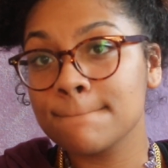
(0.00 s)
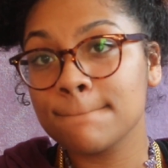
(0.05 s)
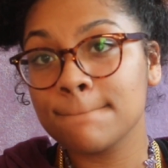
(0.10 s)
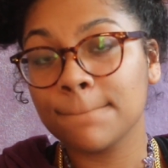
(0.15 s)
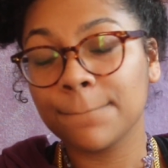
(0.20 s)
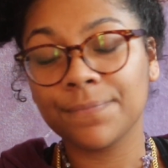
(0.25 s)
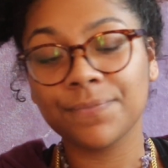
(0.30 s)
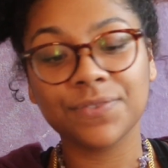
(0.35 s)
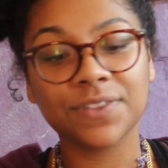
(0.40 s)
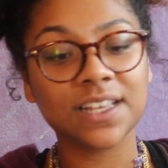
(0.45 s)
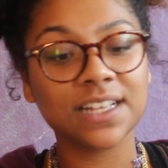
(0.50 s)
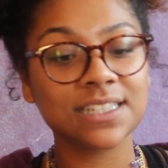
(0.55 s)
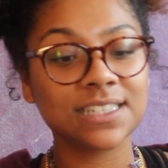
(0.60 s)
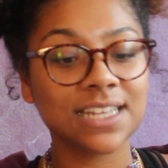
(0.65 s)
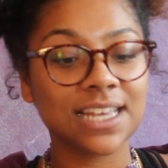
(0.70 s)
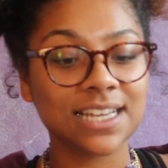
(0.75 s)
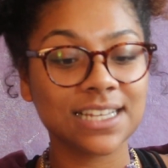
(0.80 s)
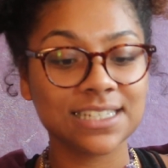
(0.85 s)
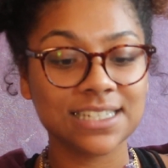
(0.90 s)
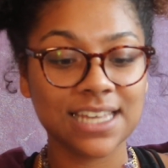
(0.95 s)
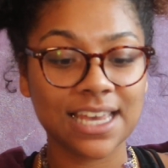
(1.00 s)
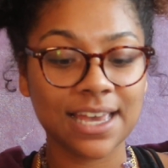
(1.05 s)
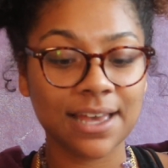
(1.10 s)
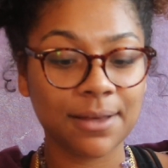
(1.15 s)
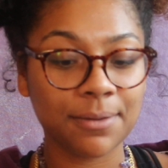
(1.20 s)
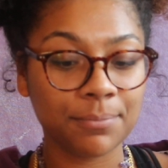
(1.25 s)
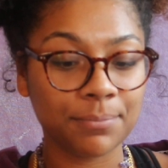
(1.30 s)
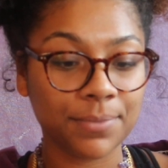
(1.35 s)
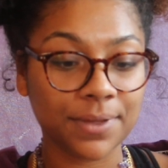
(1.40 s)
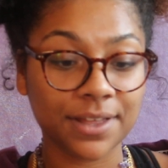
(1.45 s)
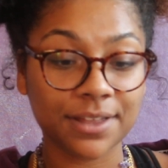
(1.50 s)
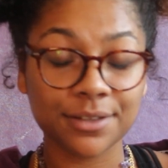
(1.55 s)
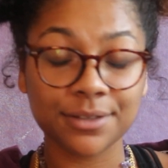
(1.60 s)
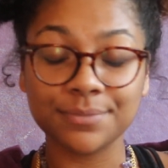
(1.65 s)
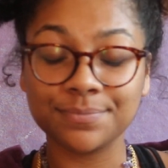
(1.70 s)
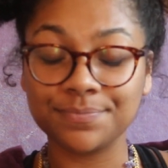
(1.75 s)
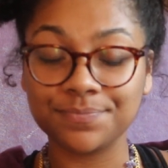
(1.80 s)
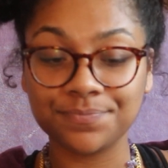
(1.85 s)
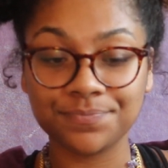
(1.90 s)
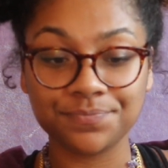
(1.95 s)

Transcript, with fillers: it's like damn but